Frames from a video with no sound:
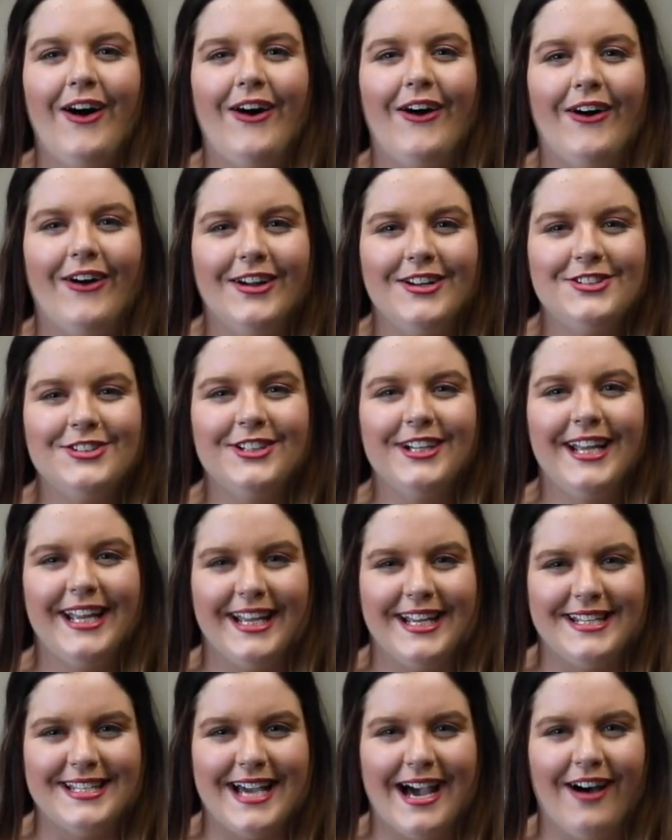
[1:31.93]
On your
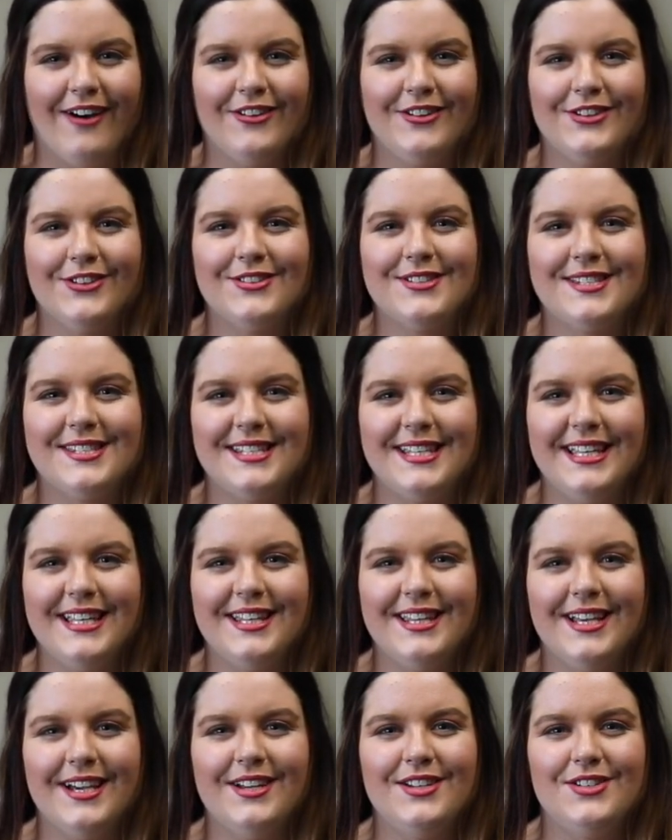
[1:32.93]
handout, you'll see
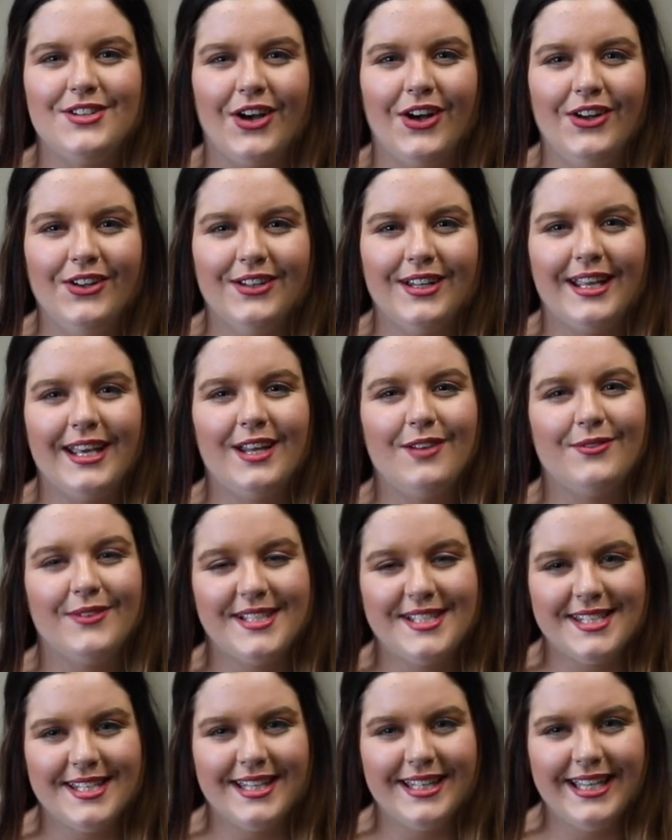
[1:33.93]
the adult and
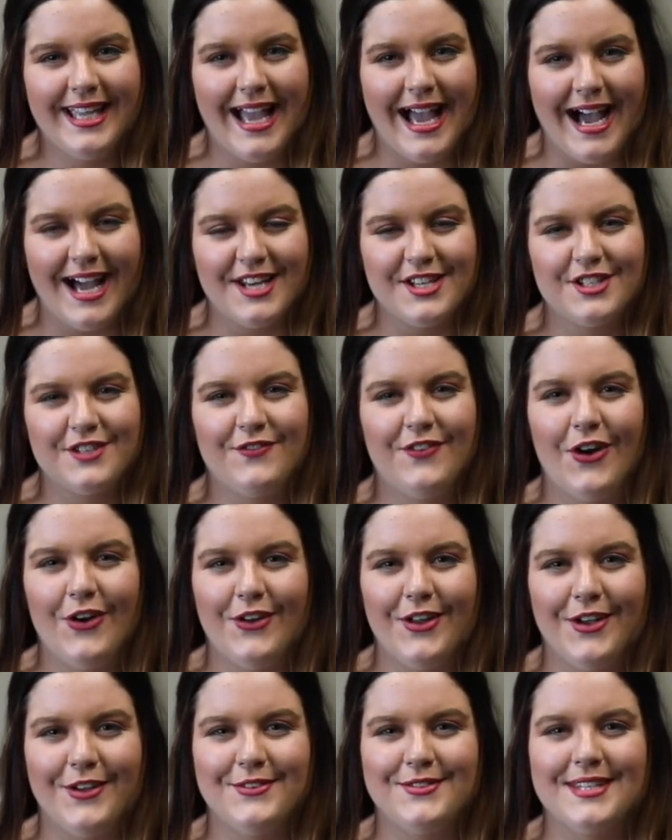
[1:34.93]
recently hatched
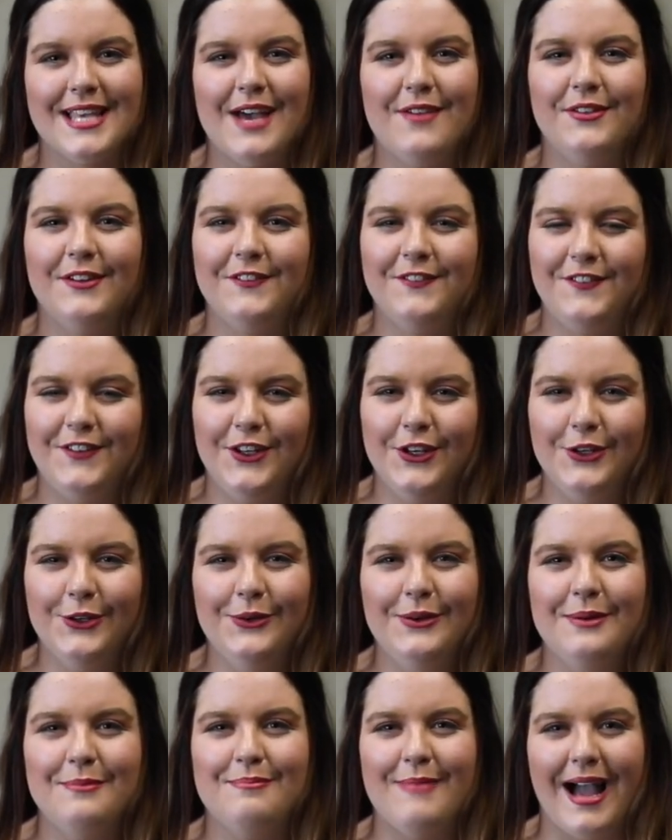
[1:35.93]
photos of a
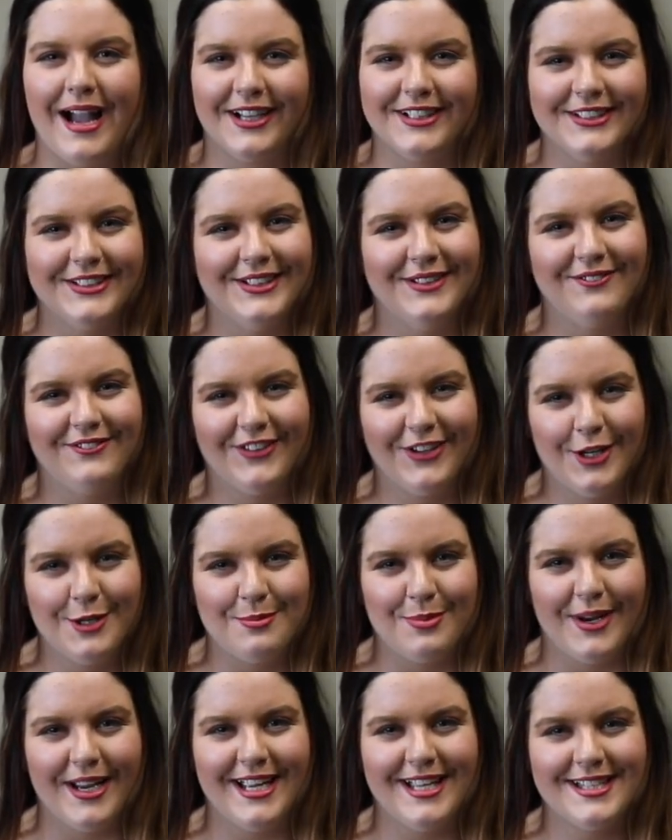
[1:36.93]
few
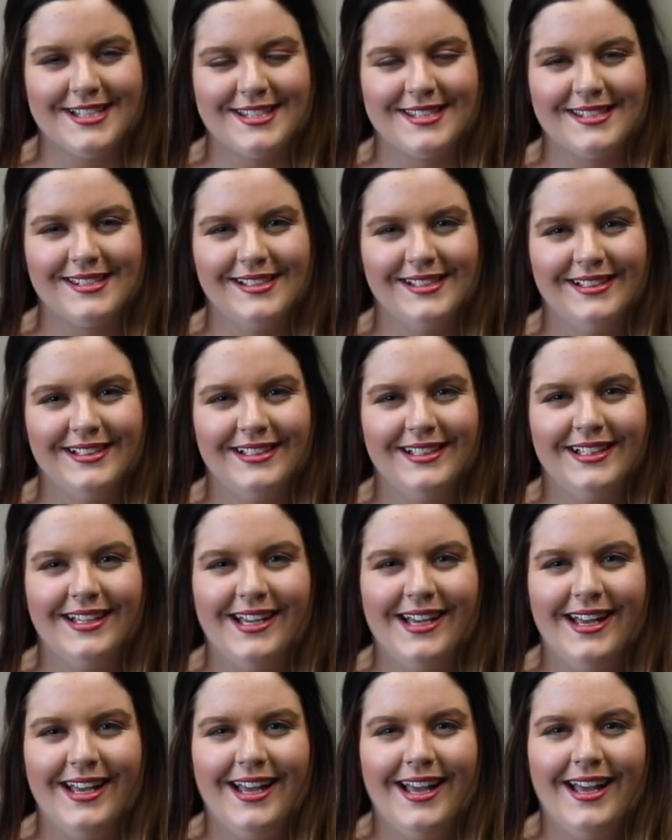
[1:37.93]
macroinvertebrates.
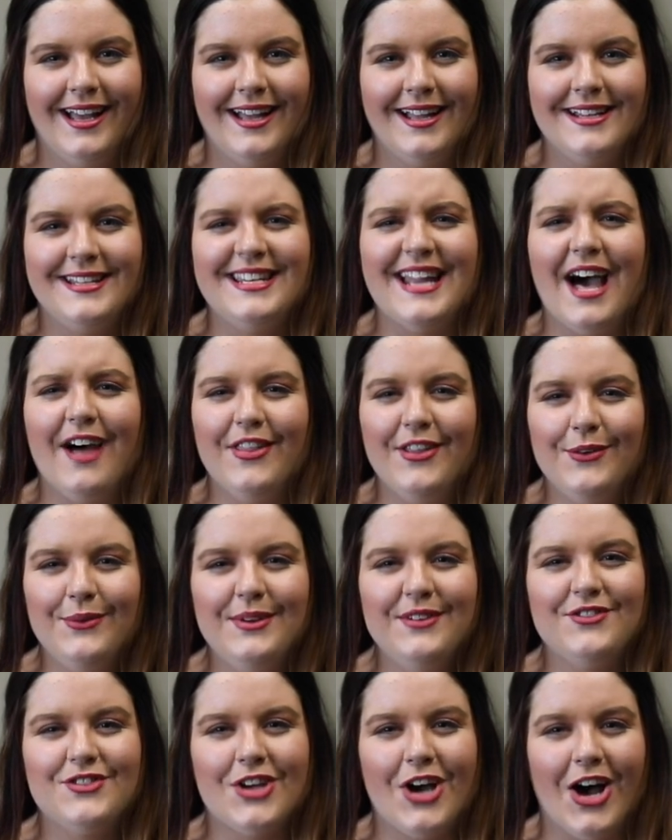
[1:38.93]
Now that
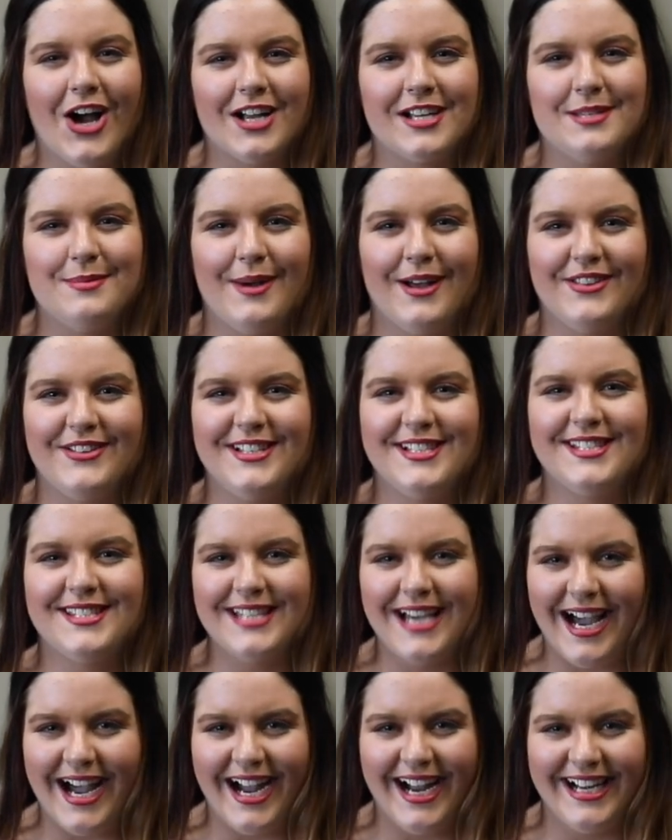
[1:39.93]
we've talked about these
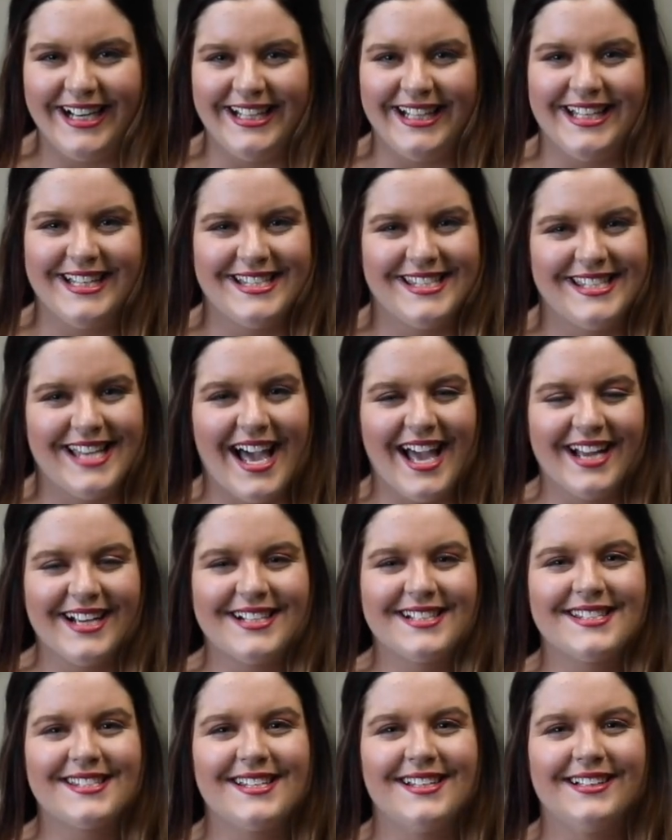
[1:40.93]
tiny
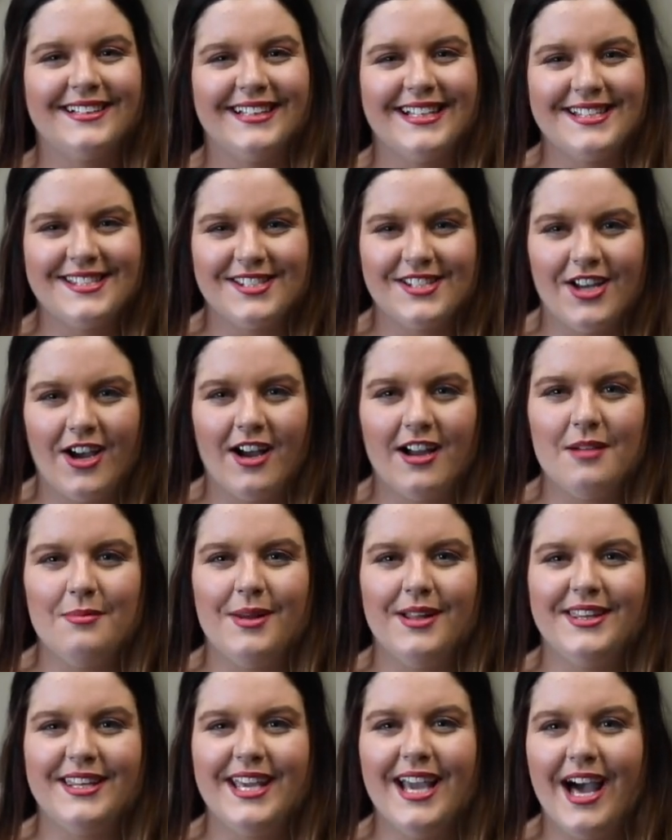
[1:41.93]
insects, let's talk
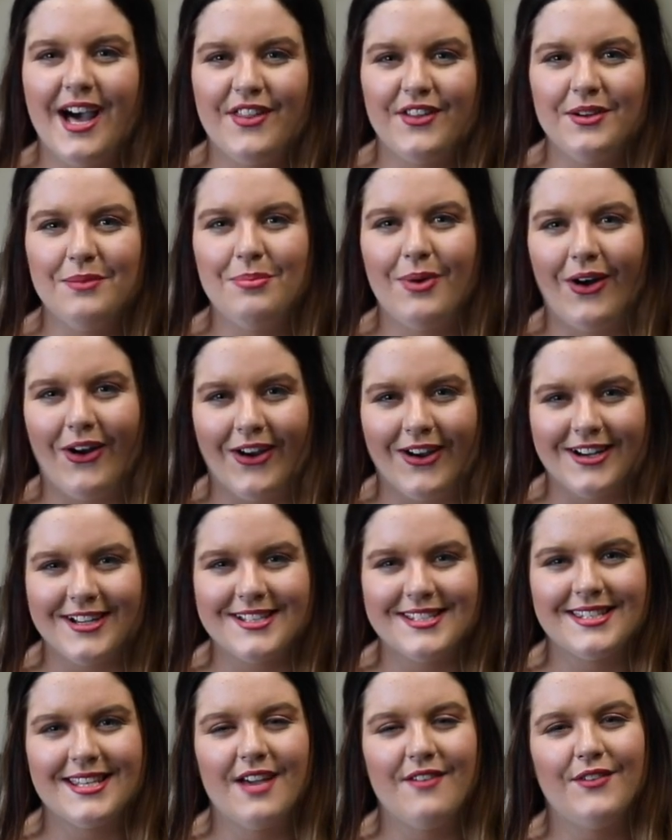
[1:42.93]
about the other
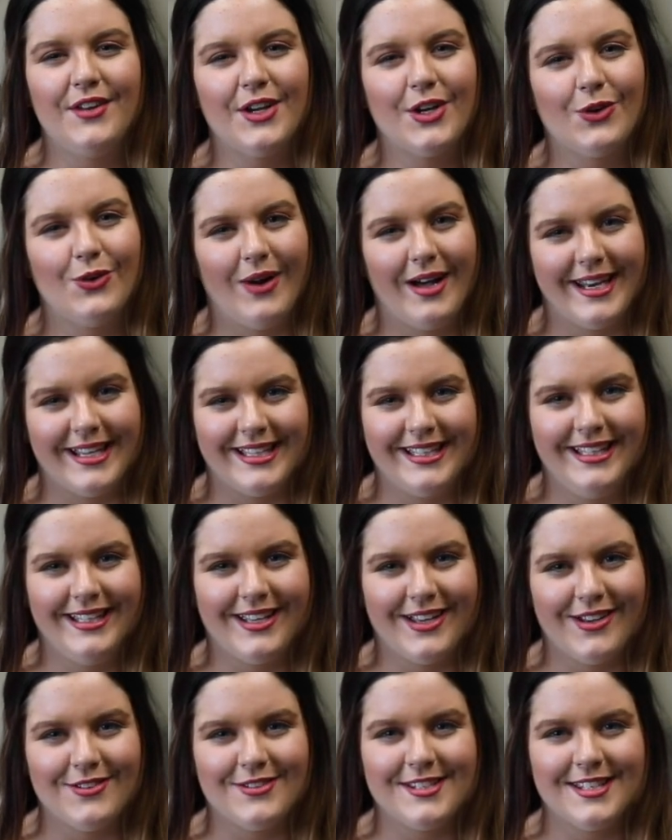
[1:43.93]
parts of an aquatic
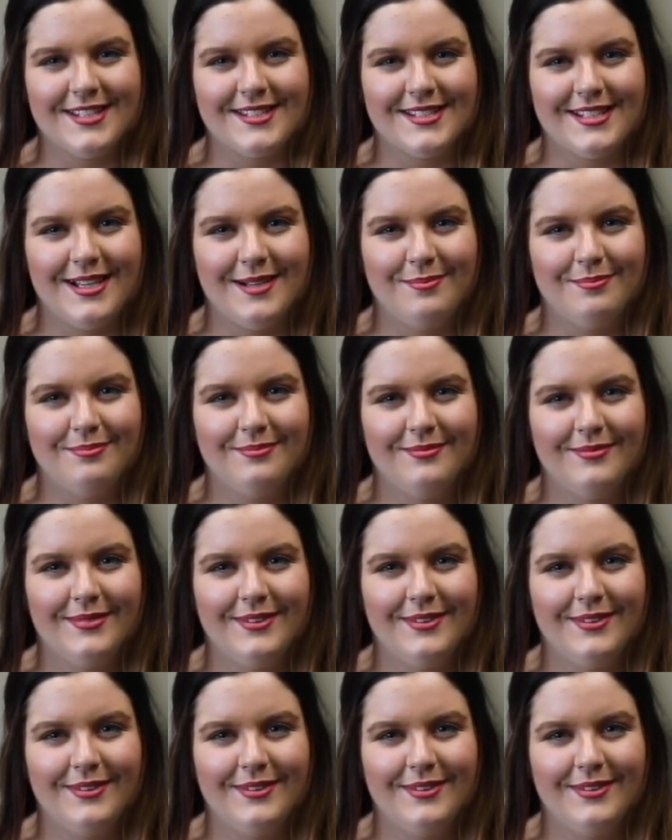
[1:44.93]
ecosystem.